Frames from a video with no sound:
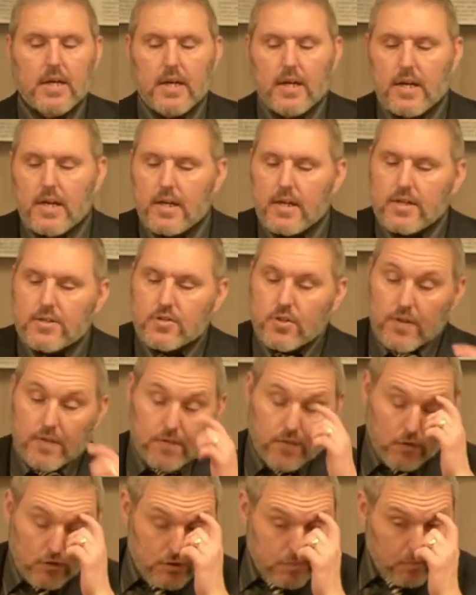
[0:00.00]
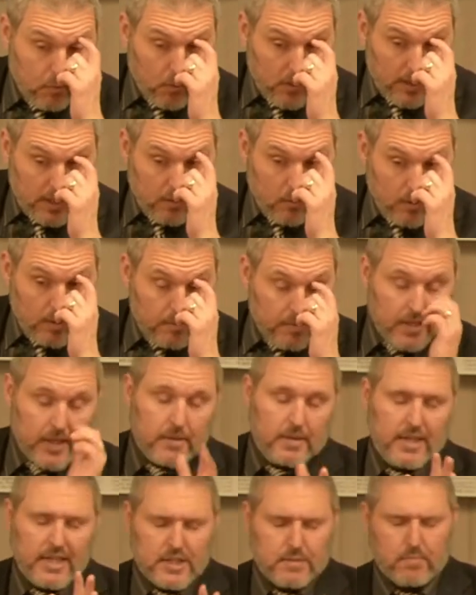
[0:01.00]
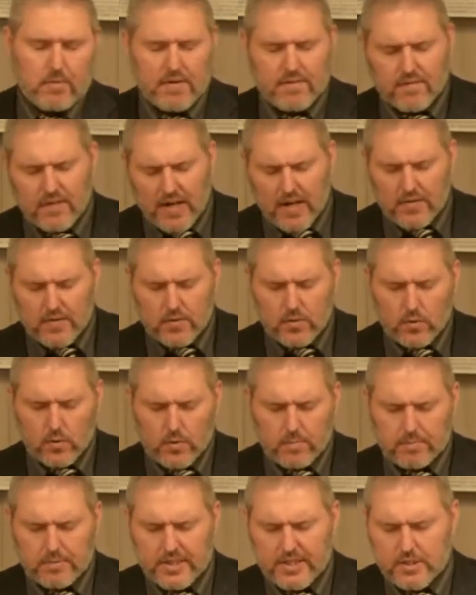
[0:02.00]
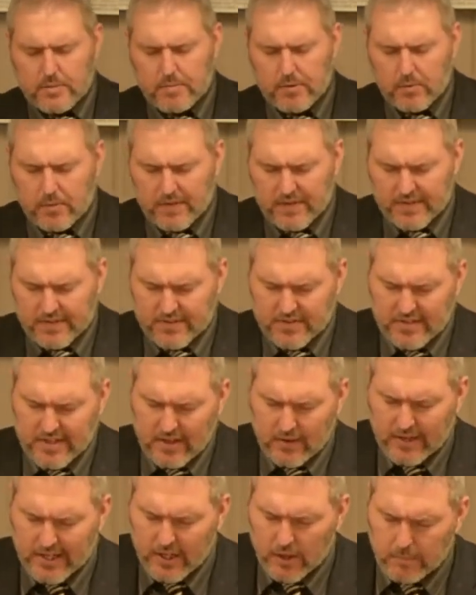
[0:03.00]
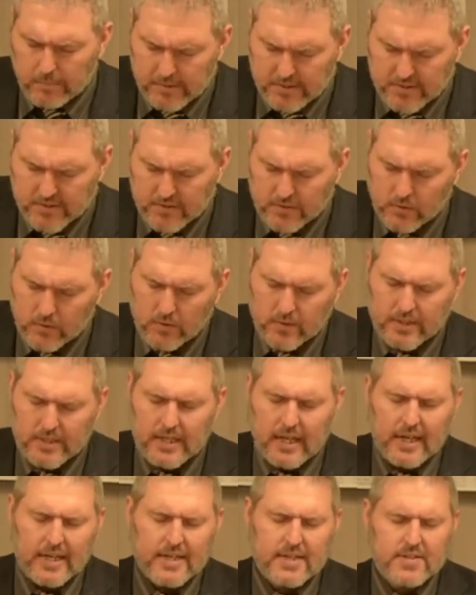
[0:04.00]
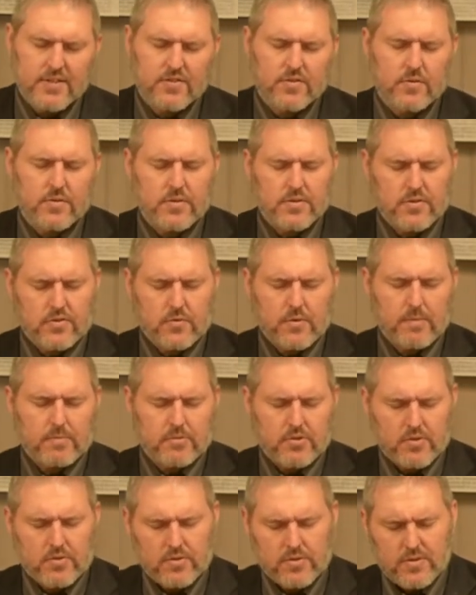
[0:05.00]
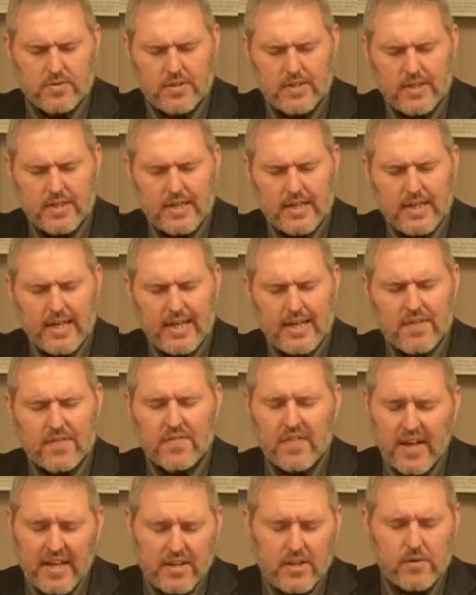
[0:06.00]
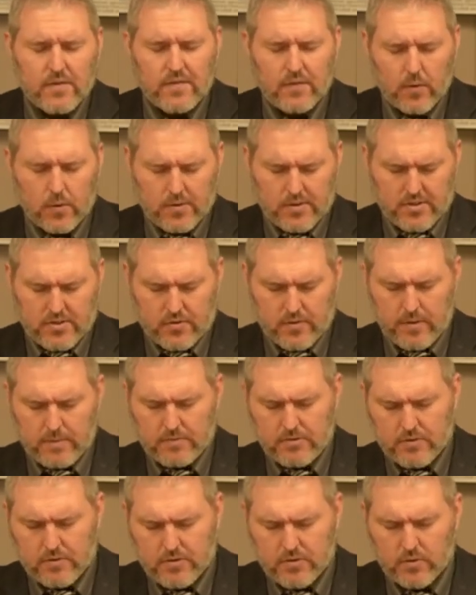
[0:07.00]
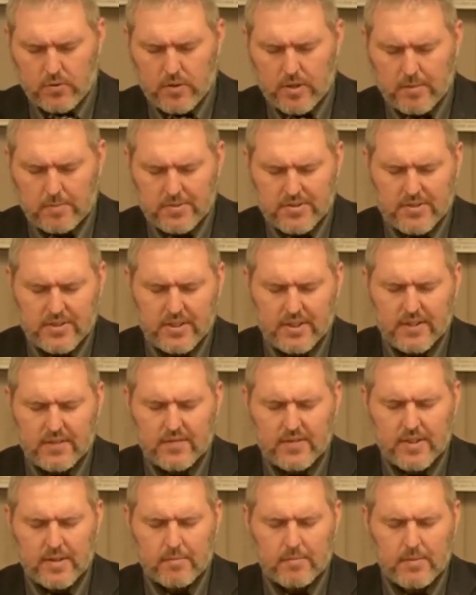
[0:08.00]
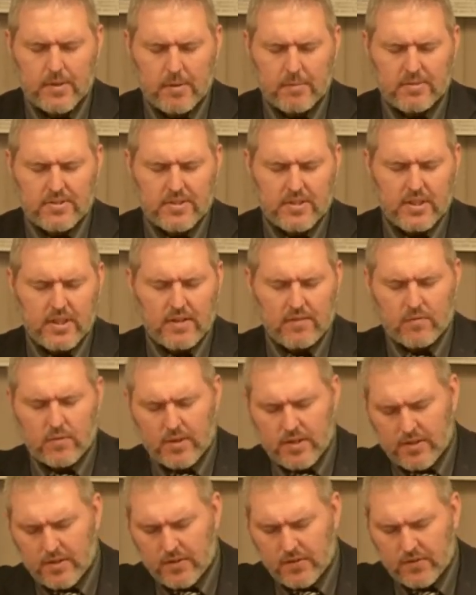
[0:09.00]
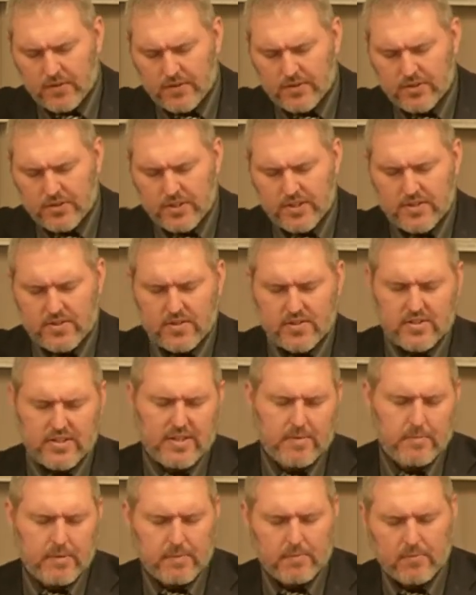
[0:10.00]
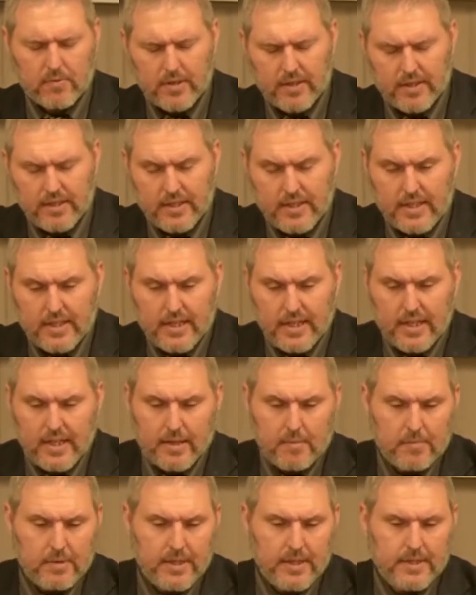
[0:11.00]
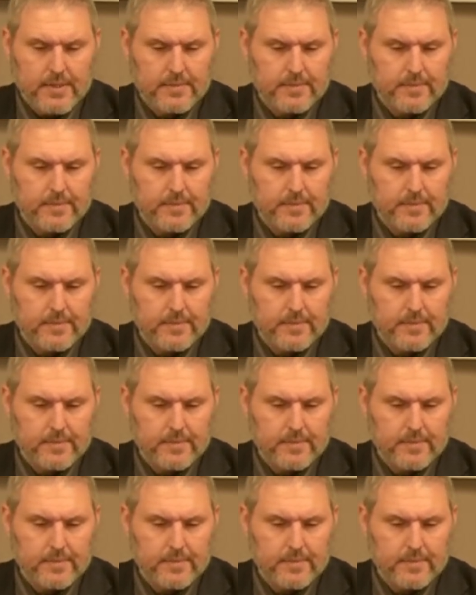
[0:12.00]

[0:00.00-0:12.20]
So, the first point I want to make, let's pray. Father, Lord, please be with us now. Help us, Lord. Guide us through the scriptures. And thank you for the scriptures, Lord. Help us to live them. Help us to love one another. In Jesus' name we pray. Amen.